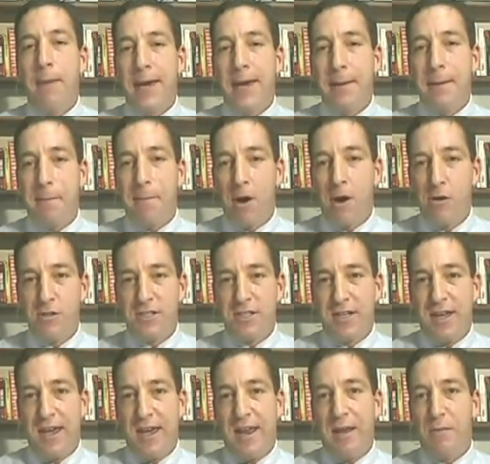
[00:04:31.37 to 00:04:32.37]
by
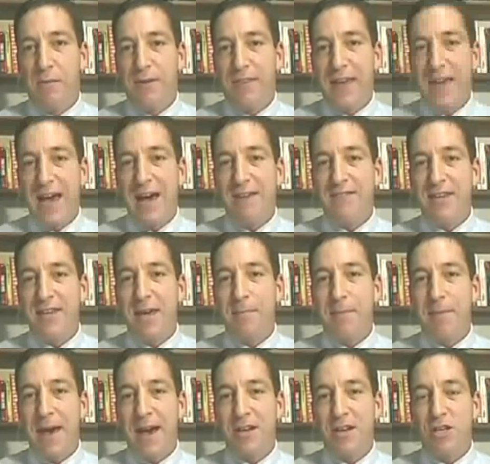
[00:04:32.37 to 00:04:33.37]
opposing it. And what they have to get
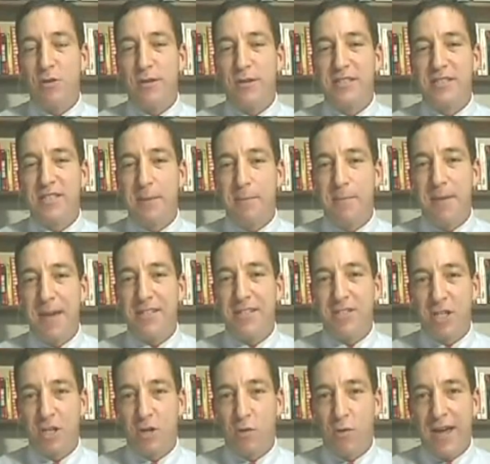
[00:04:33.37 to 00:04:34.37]
back to is the
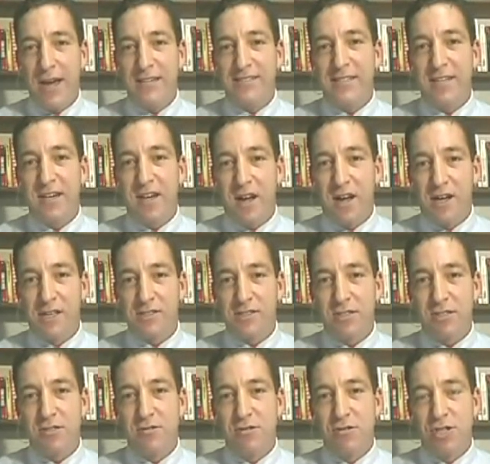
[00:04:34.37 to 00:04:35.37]
basic rights and
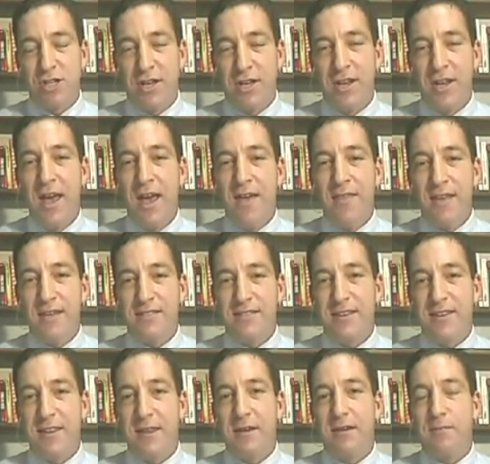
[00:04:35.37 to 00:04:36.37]
Constitution that say
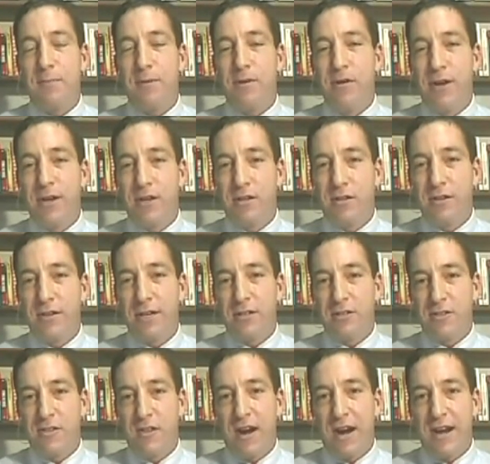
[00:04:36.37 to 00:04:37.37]
that political leaders
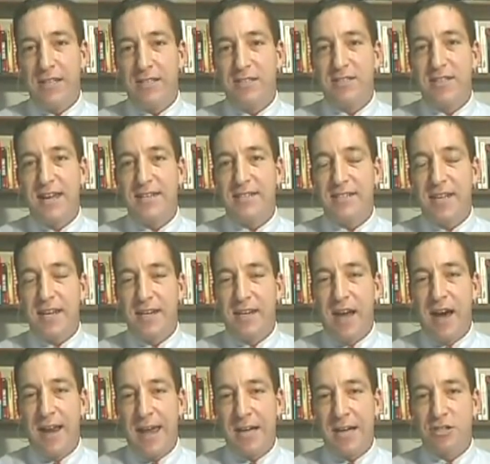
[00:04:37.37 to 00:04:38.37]
in the United States
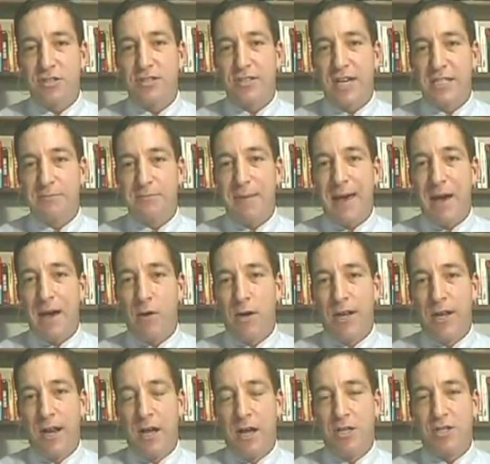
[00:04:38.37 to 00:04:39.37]
cannot exercise power in
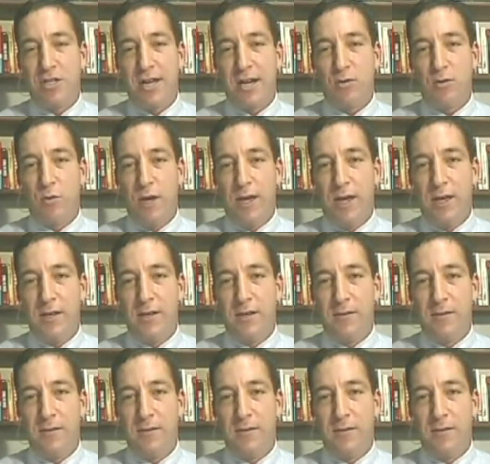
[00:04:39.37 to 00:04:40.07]
an unchecked way.